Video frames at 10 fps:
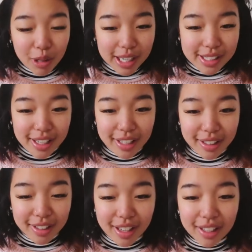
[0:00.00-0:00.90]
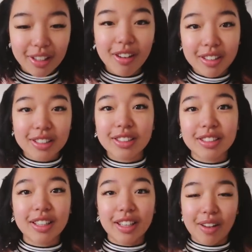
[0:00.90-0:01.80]
more aesthetic than that? Like,
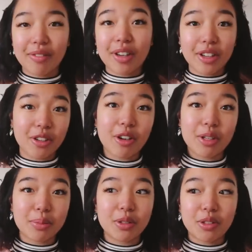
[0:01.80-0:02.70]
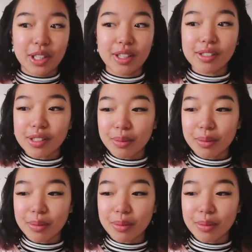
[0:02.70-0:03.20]
honestly, like, I'm very credible in this